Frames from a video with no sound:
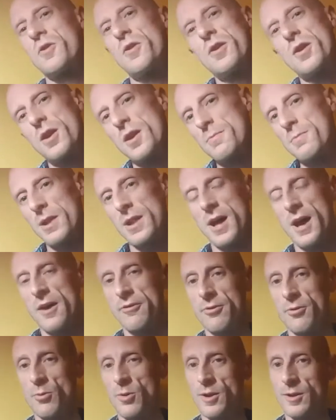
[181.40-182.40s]
going on in my
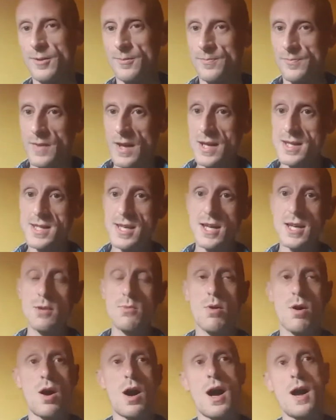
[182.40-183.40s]
life. Well, I tell you
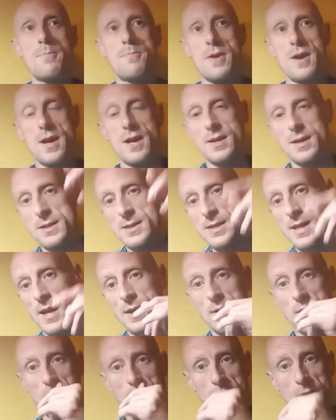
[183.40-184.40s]
what, I painted a
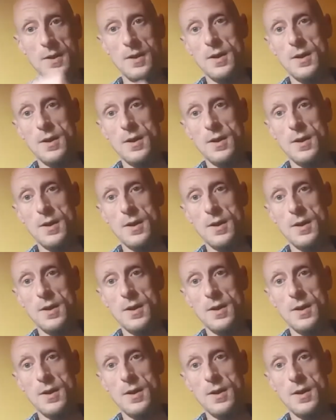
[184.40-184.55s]
Titan.